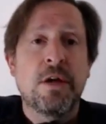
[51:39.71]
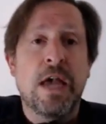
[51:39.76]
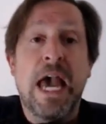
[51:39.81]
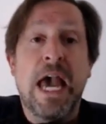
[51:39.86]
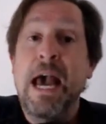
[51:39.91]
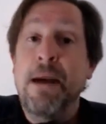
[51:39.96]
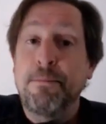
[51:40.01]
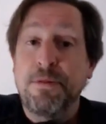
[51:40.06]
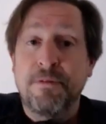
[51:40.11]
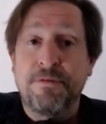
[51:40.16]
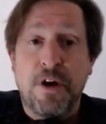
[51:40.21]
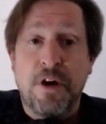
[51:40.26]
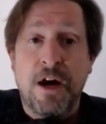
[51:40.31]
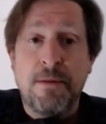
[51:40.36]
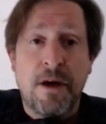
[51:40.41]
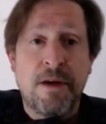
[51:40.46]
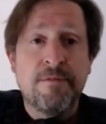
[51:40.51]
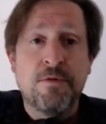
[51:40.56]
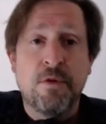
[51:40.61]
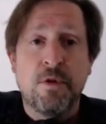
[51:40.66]
amplify
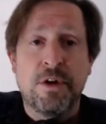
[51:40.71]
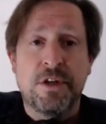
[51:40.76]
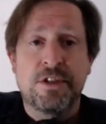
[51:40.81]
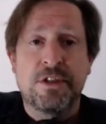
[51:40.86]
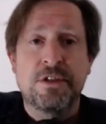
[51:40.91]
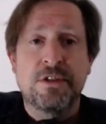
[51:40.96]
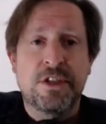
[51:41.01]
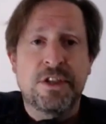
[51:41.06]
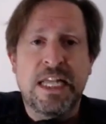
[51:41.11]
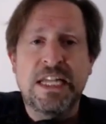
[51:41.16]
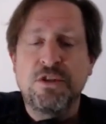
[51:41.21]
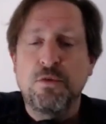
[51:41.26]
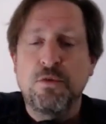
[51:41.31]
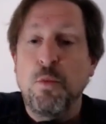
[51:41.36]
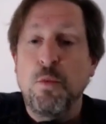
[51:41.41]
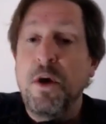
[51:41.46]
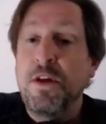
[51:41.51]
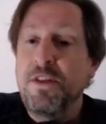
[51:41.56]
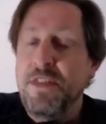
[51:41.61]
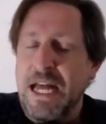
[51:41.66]
my voice. So
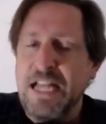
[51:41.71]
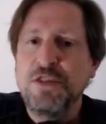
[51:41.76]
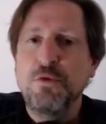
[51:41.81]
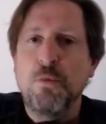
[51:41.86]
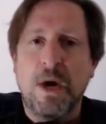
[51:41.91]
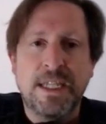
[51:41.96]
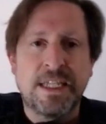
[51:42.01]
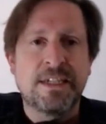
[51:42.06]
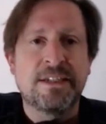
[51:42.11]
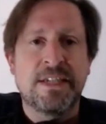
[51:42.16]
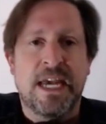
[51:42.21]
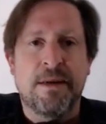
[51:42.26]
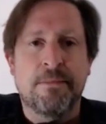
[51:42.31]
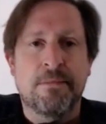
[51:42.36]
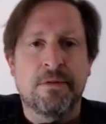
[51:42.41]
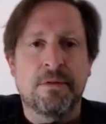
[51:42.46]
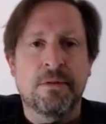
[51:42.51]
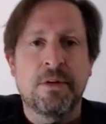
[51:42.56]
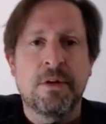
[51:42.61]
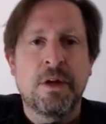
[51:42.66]
that's one
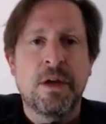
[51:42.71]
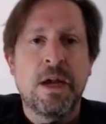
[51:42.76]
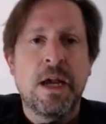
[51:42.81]
example.